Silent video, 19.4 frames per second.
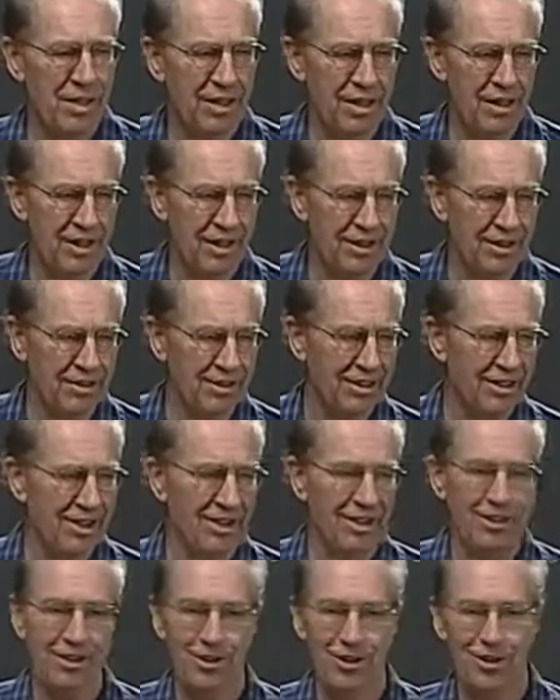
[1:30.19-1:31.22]
and
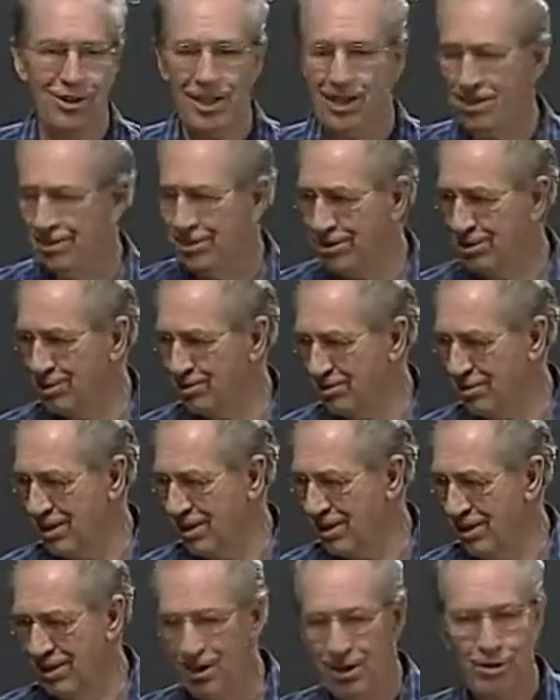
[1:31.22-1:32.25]
your letters.
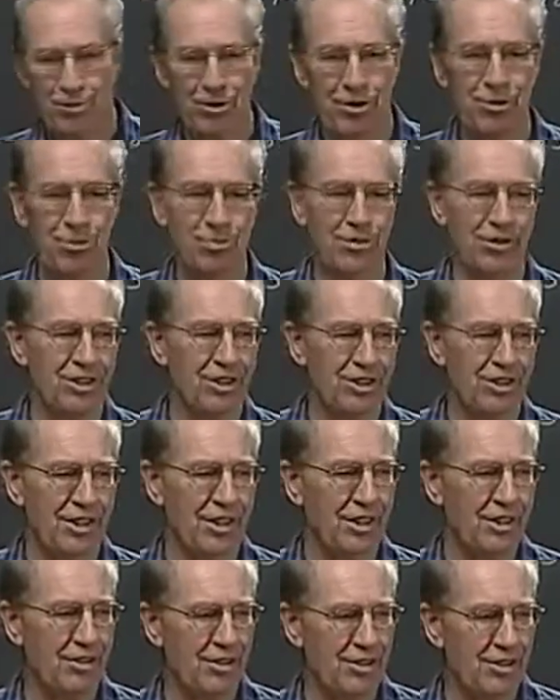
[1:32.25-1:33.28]
My, how we
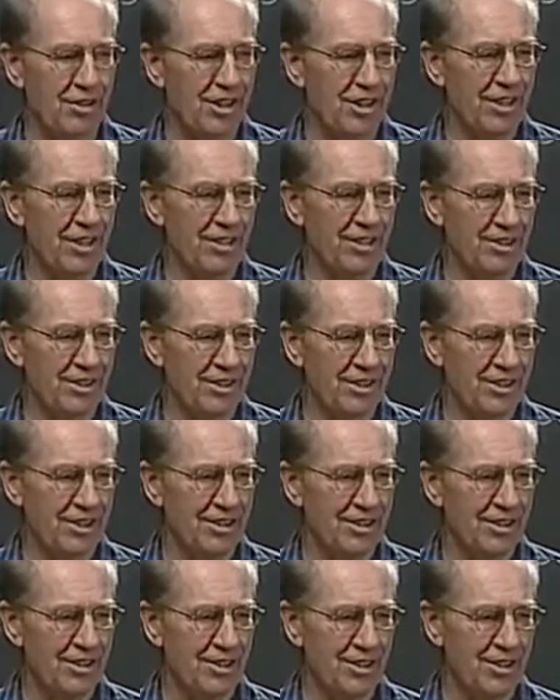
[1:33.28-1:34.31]
appreciate your letters.
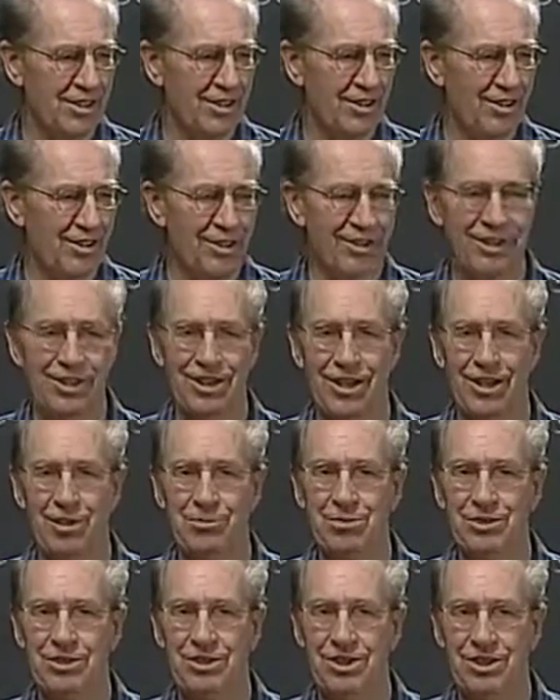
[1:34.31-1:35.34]
That's all the
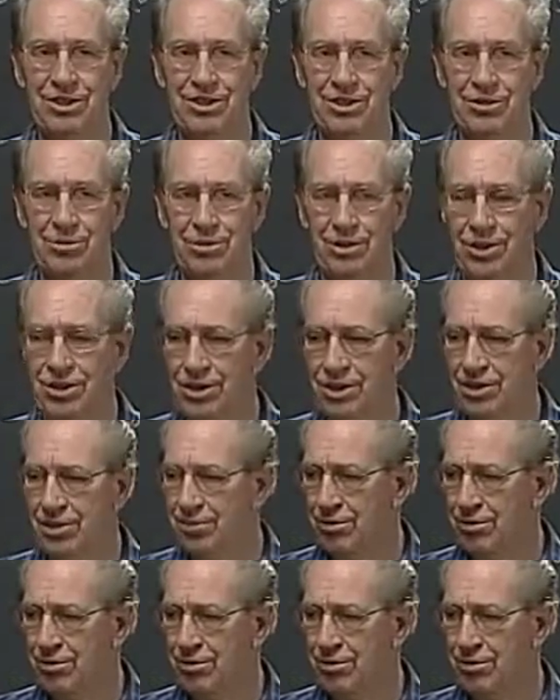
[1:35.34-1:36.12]
compensation we need,